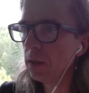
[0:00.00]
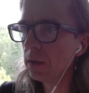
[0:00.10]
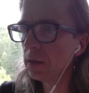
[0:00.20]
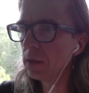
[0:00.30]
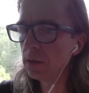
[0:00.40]

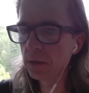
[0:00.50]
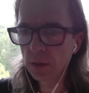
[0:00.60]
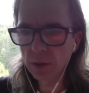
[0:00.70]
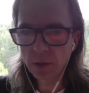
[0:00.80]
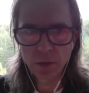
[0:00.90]

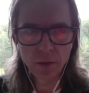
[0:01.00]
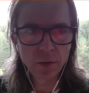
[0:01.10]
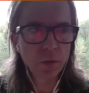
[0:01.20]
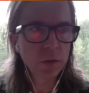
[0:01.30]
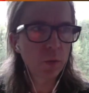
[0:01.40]
So
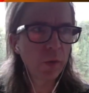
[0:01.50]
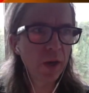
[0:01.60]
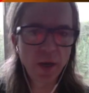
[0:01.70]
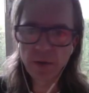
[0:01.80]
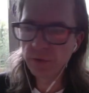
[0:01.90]
what do we
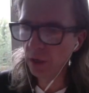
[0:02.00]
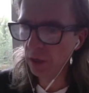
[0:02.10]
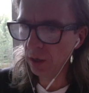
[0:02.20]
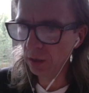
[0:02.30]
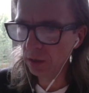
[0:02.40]
have
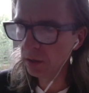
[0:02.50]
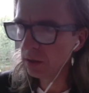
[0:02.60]
here?